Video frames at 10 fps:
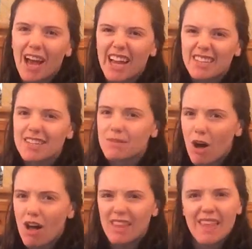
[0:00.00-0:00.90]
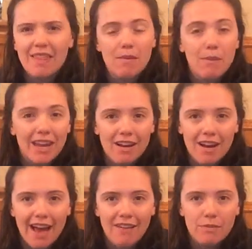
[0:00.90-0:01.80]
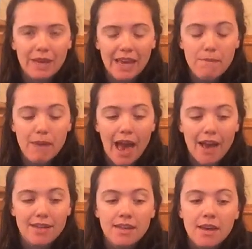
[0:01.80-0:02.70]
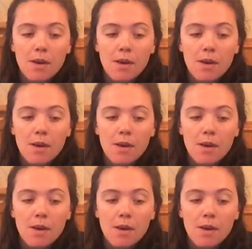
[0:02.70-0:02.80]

kind of small and that they might not have a big impact,